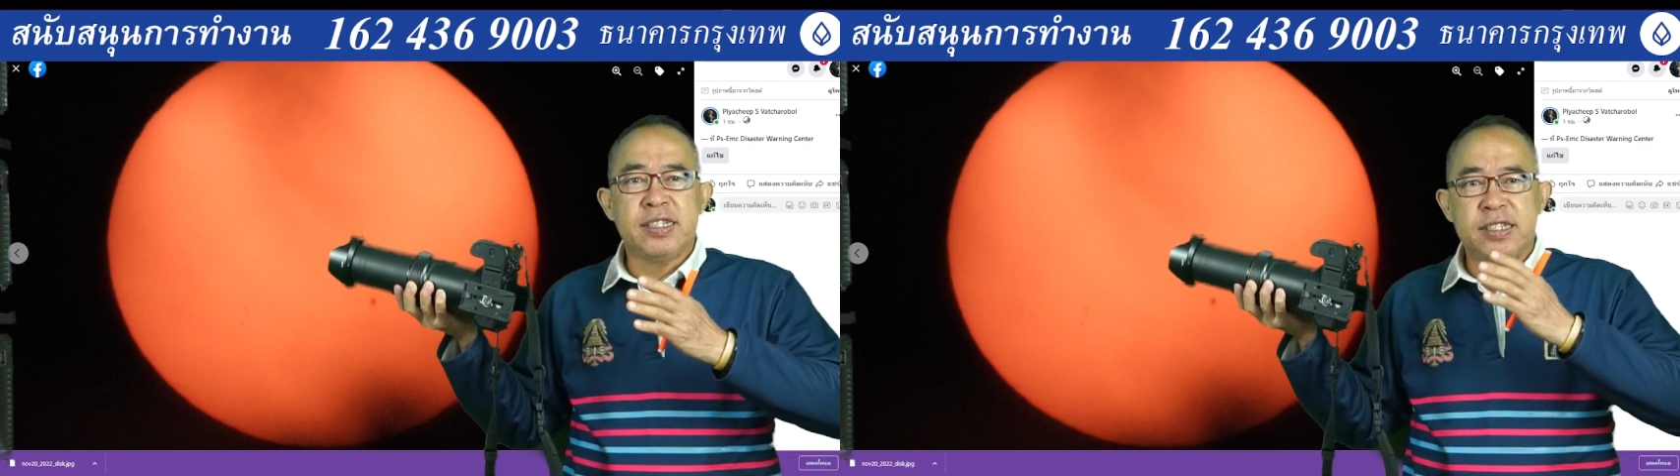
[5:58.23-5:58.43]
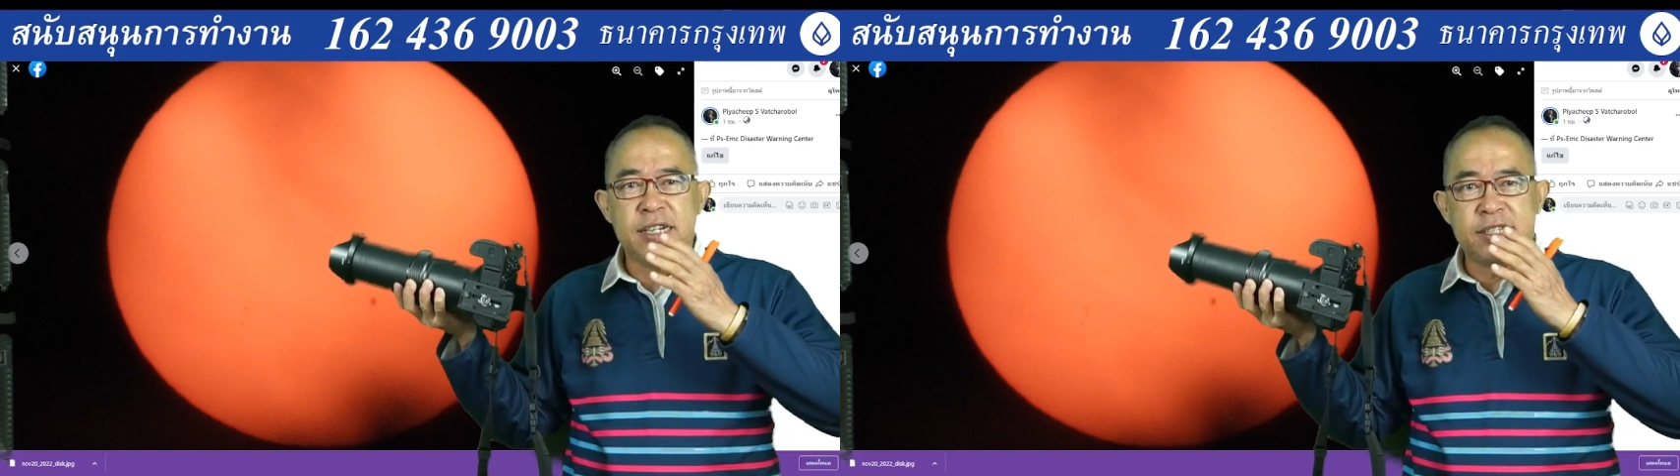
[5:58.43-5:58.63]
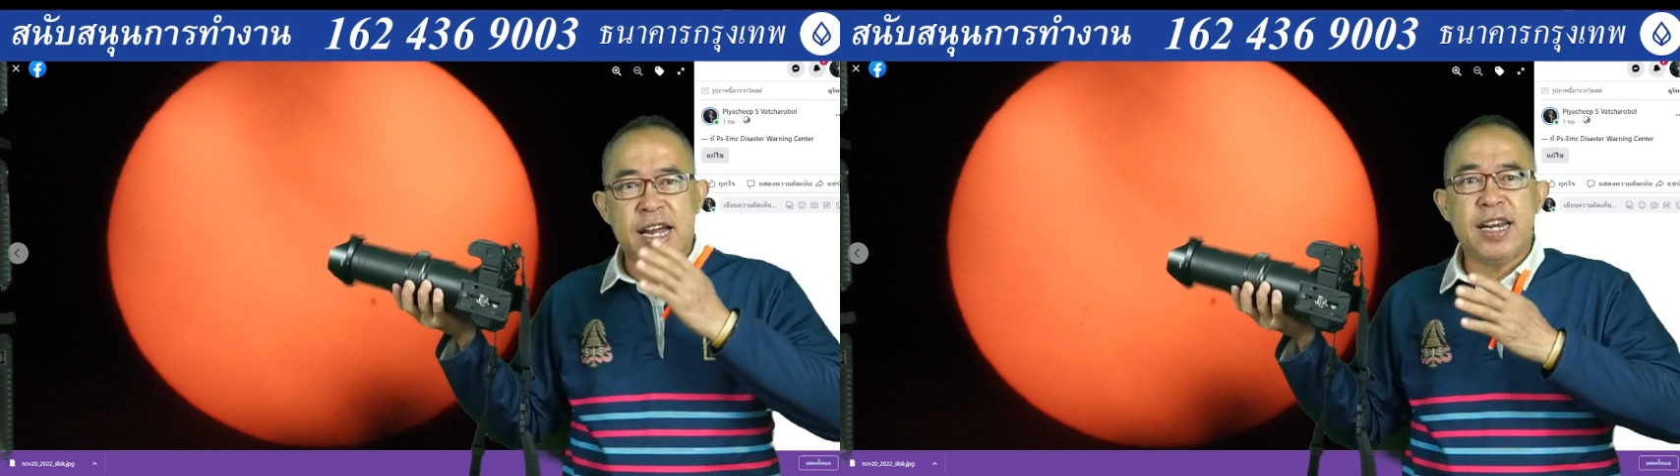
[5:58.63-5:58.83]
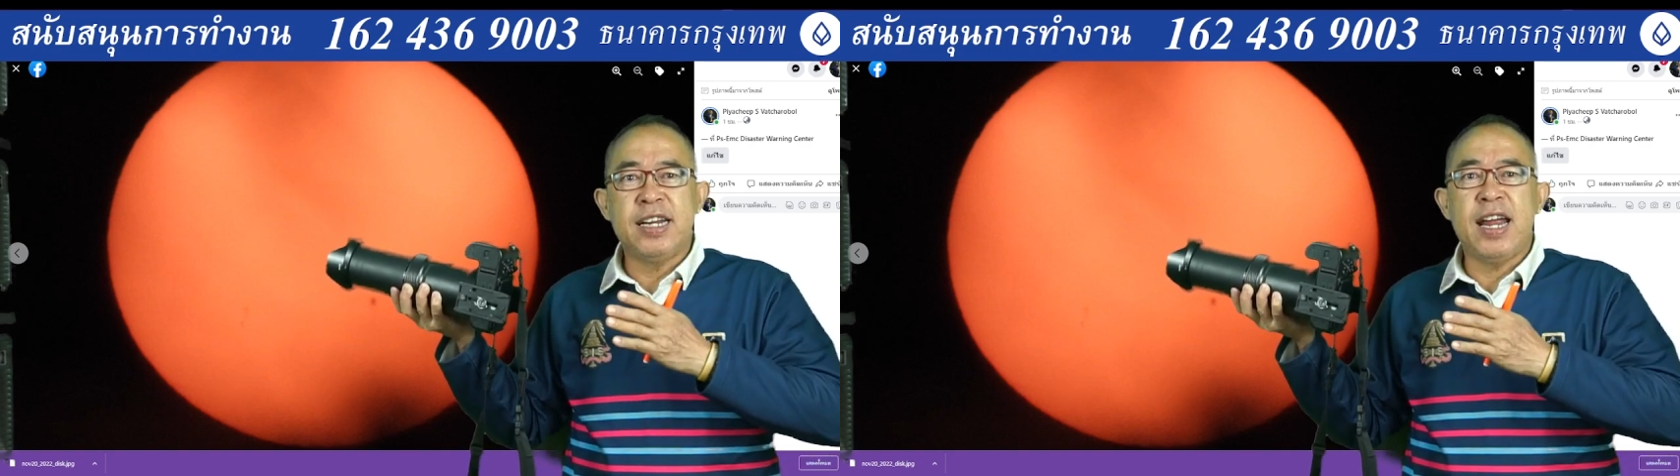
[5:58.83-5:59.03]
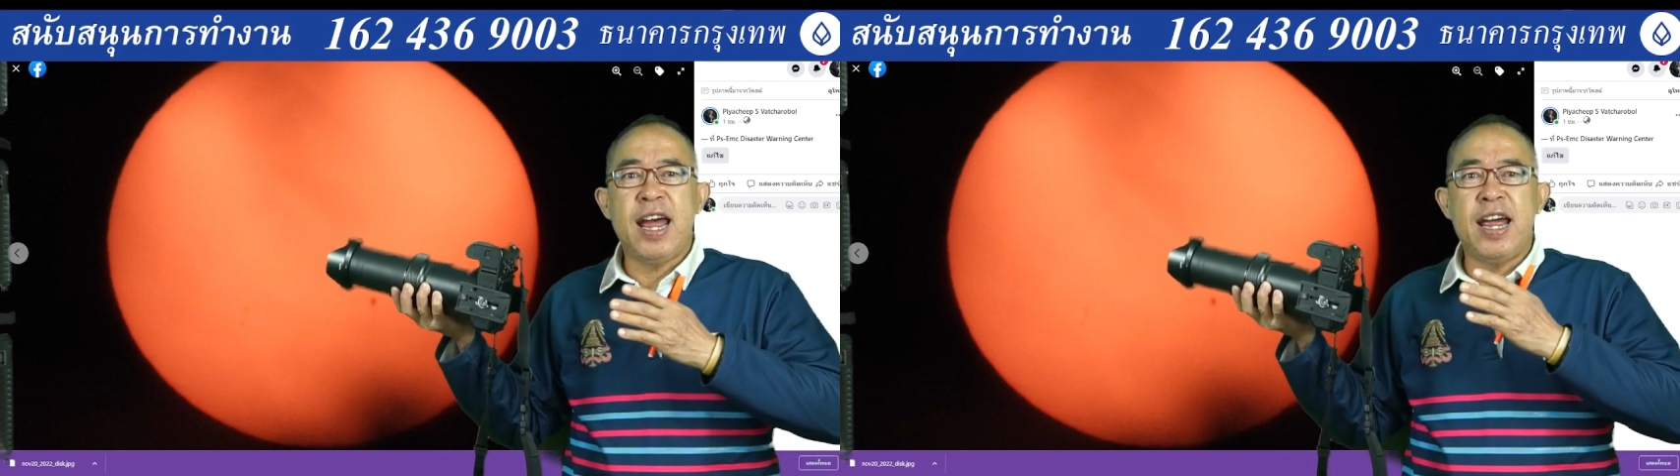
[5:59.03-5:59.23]
the
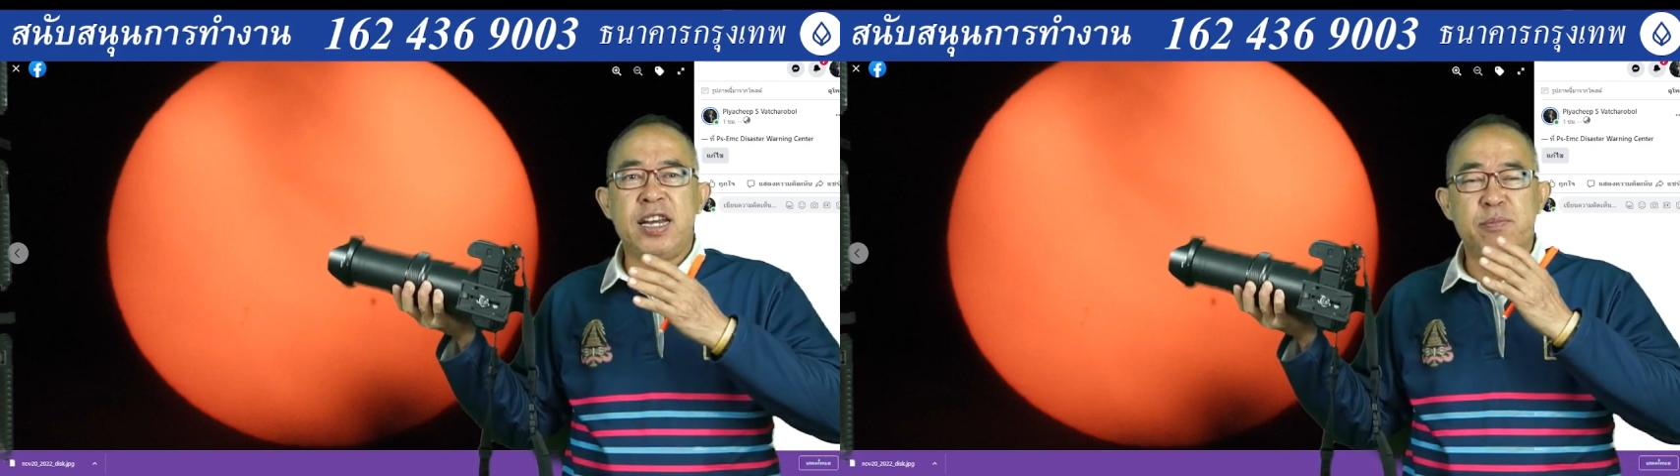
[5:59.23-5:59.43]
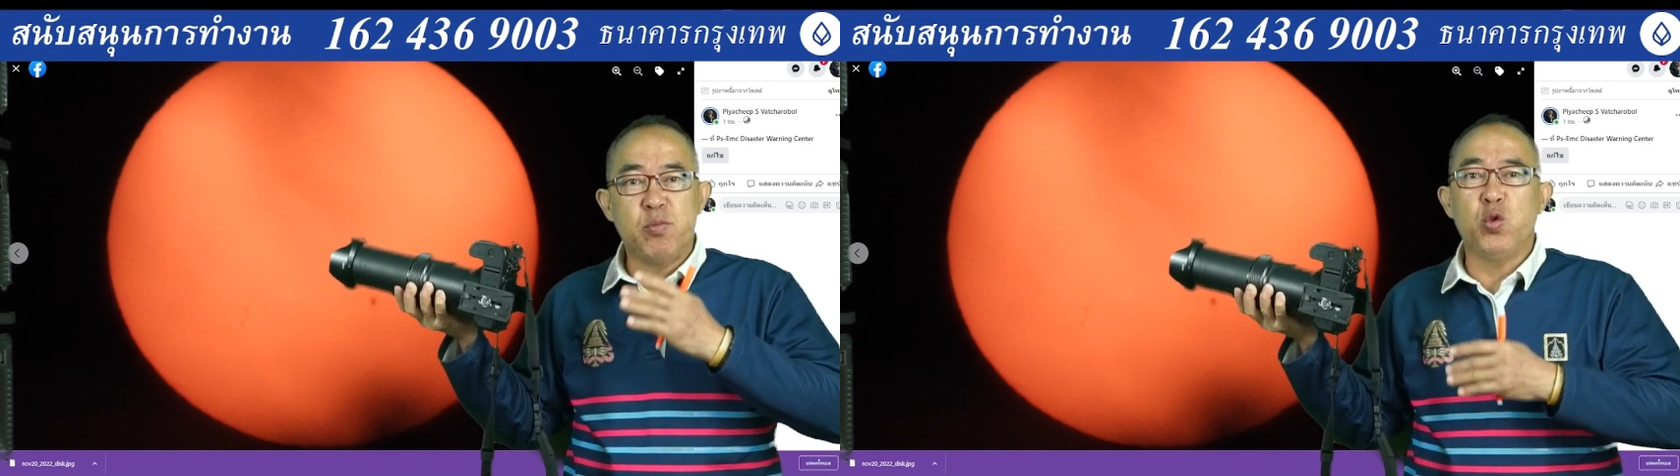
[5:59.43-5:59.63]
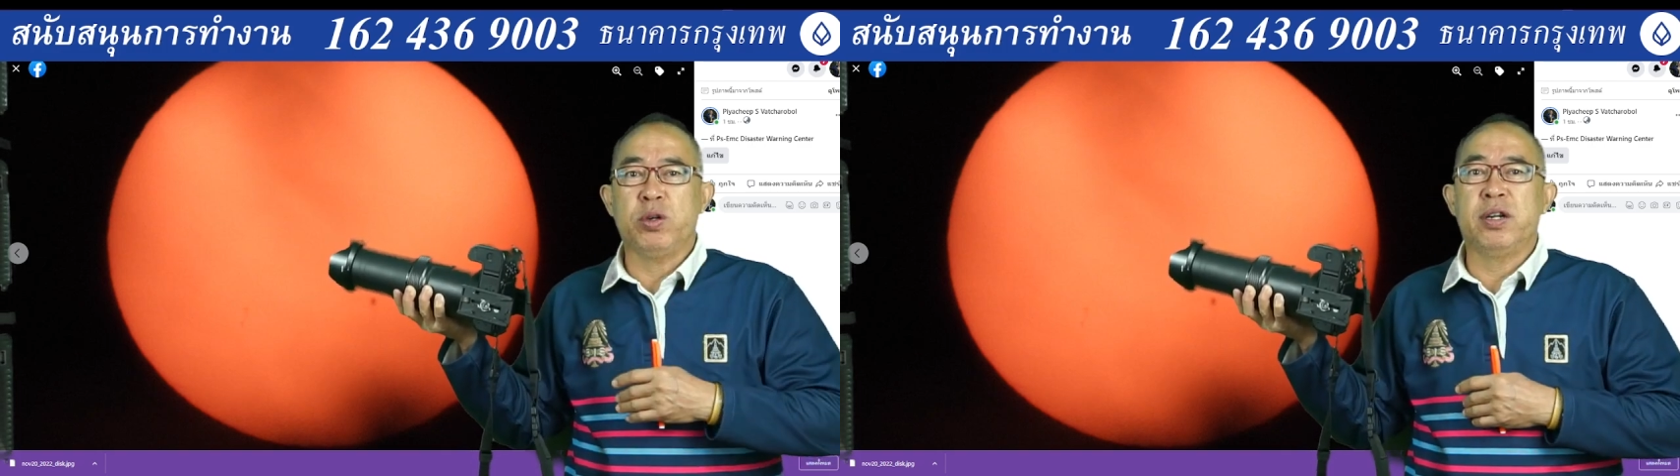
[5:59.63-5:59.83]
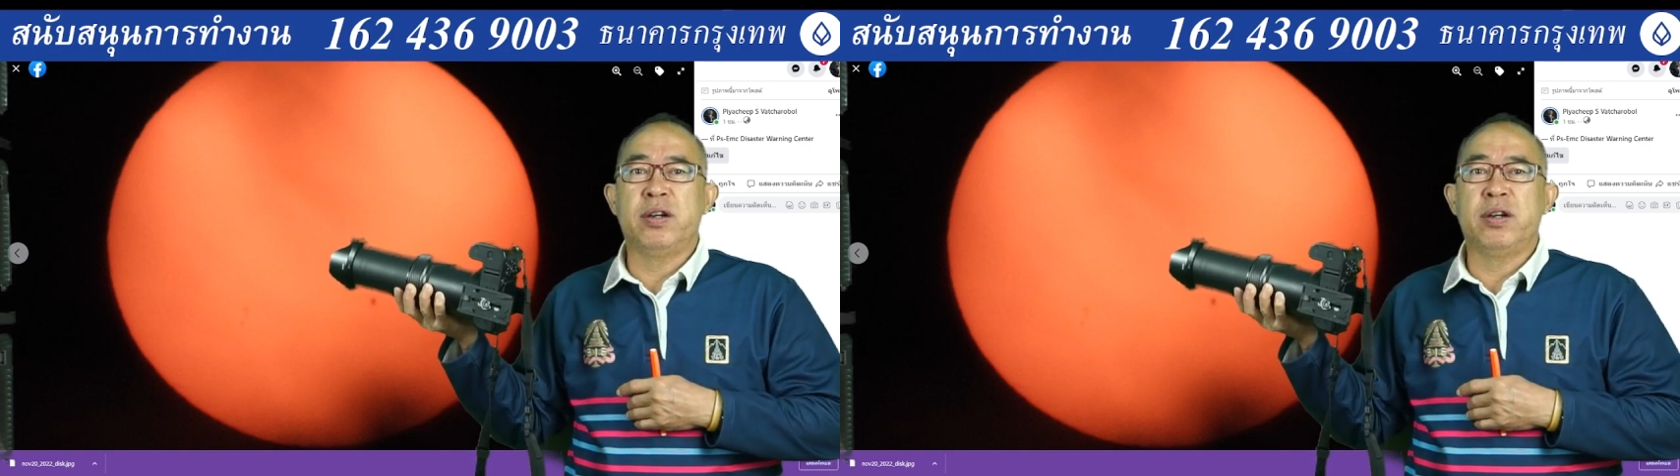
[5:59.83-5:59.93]
sun and the moon